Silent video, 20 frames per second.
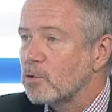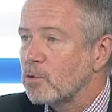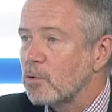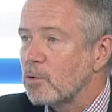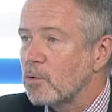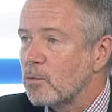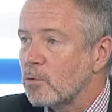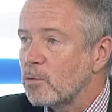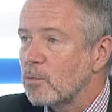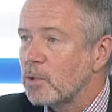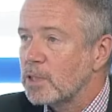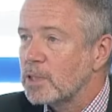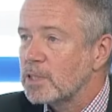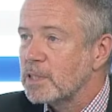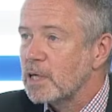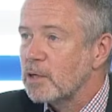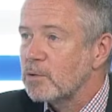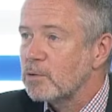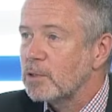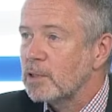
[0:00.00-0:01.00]
to reach
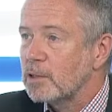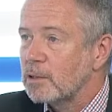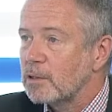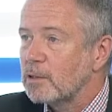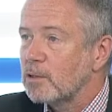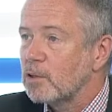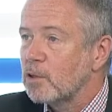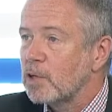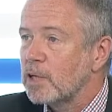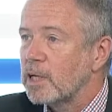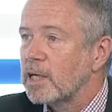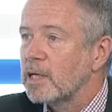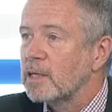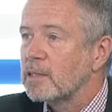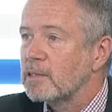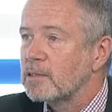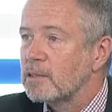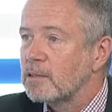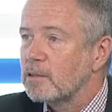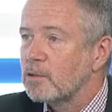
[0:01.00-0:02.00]
out and
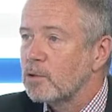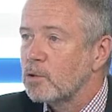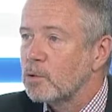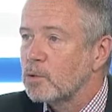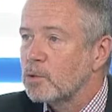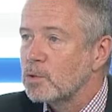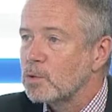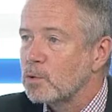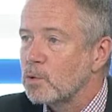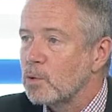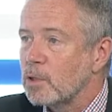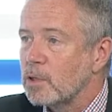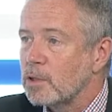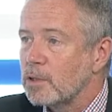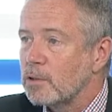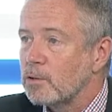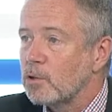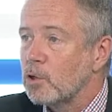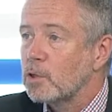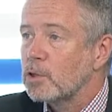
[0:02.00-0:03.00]
connect those who are
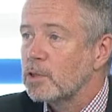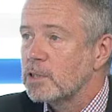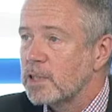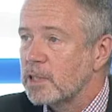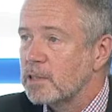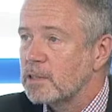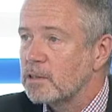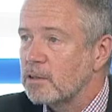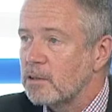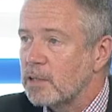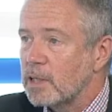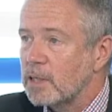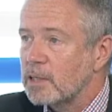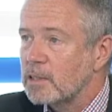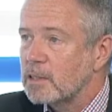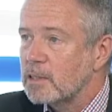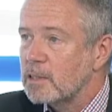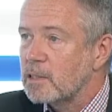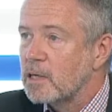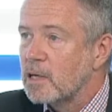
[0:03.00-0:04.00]
not yet
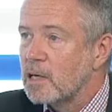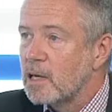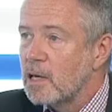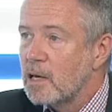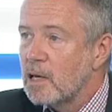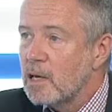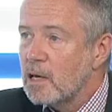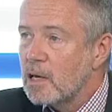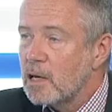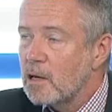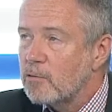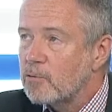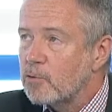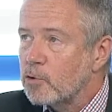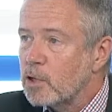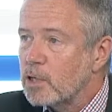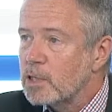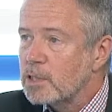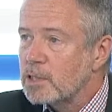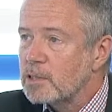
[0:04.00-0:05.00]
connected. And
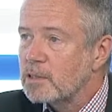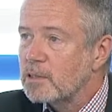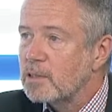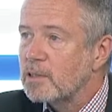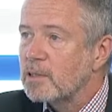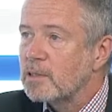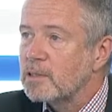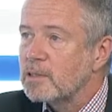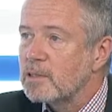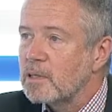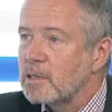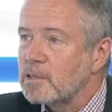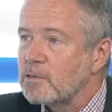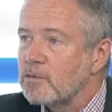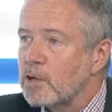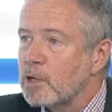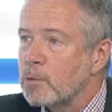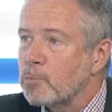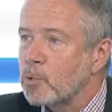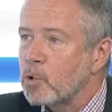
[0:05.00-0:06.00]
for us, it's
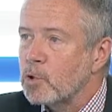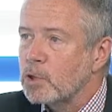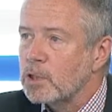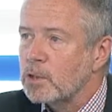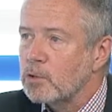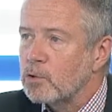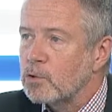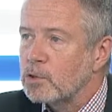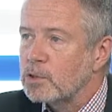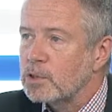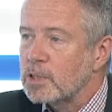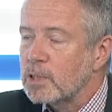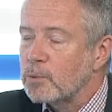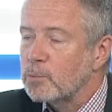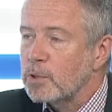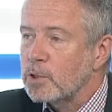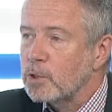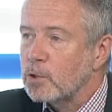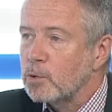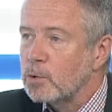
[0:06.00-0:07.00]
very important also that
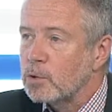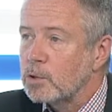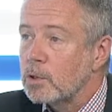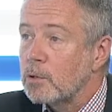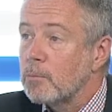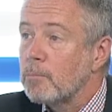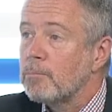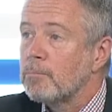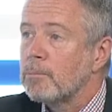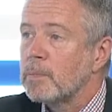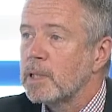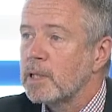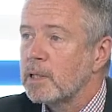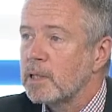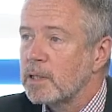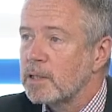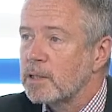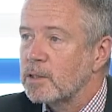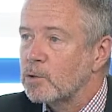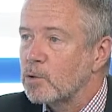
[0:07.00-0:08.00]
we don't
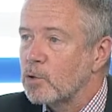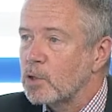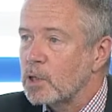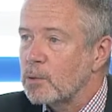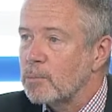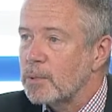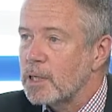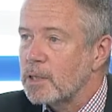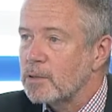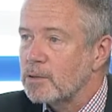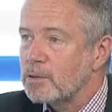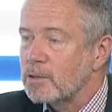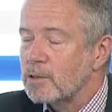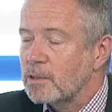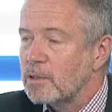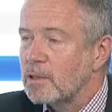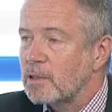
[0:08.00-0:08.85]
merely talk about